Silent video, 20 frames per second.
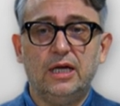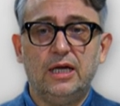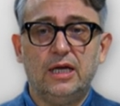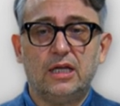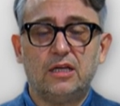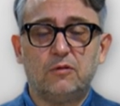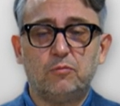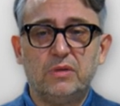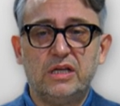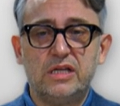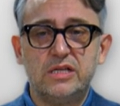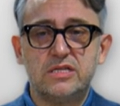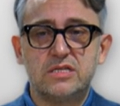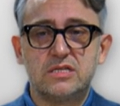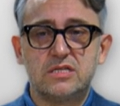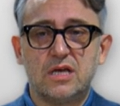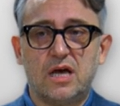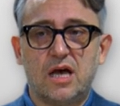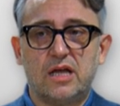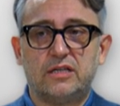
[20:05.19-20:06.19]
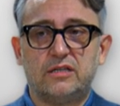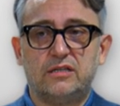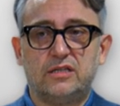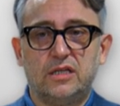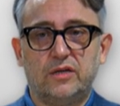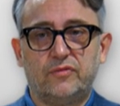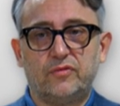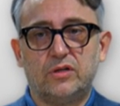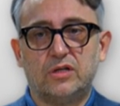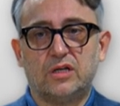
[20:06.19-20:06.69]
It means that
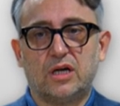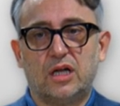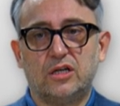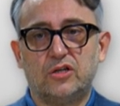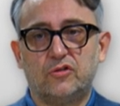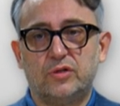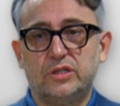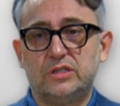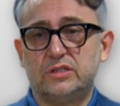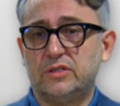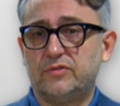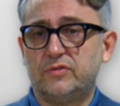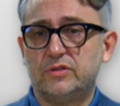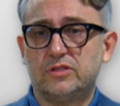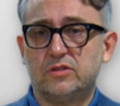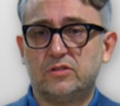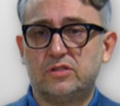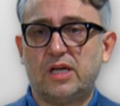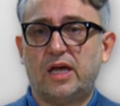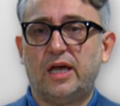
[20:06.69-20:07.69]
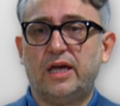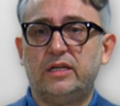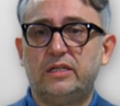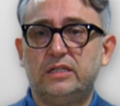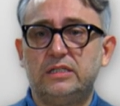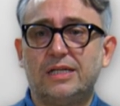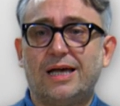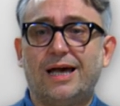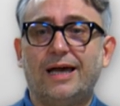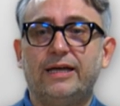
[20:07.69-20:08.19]
different countries, different
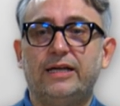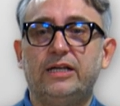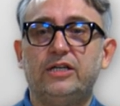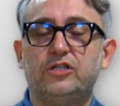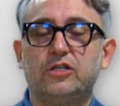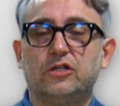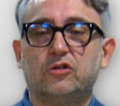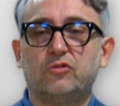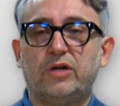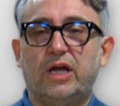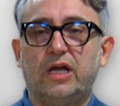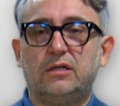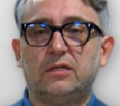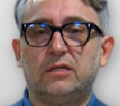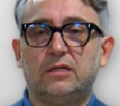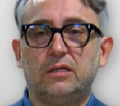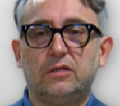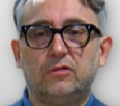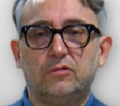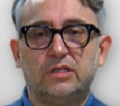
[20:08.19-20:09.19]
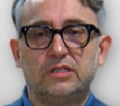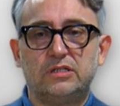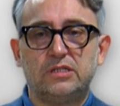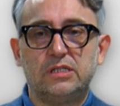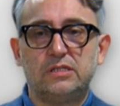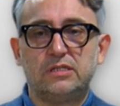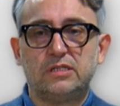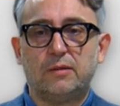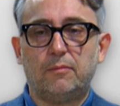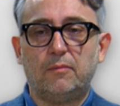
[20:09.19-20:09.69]
societies are integrated into the
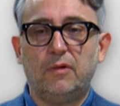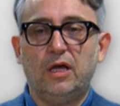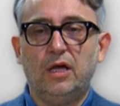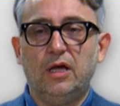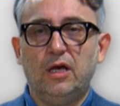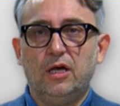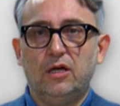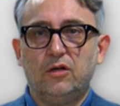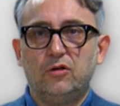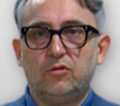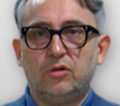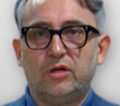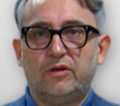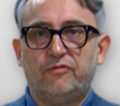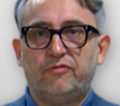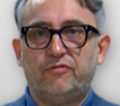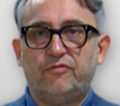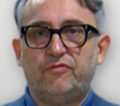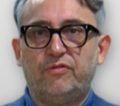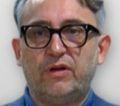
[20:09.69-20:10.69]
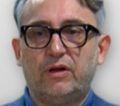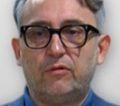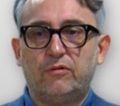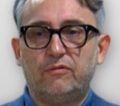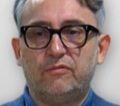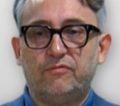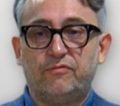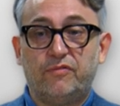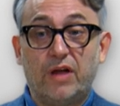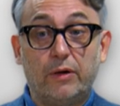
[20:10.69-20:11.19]
system to
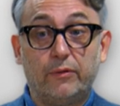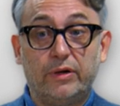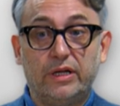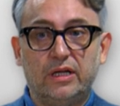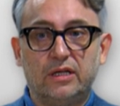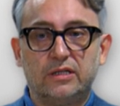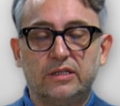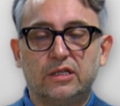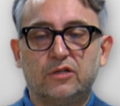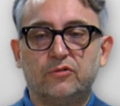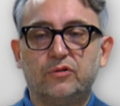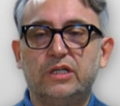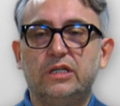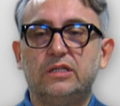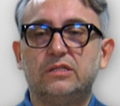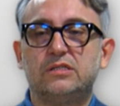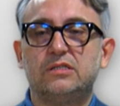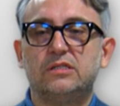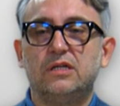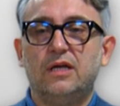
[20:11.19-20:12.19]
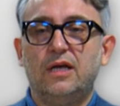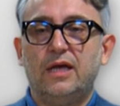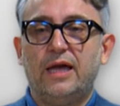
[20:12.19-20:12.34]
ver varying degrees,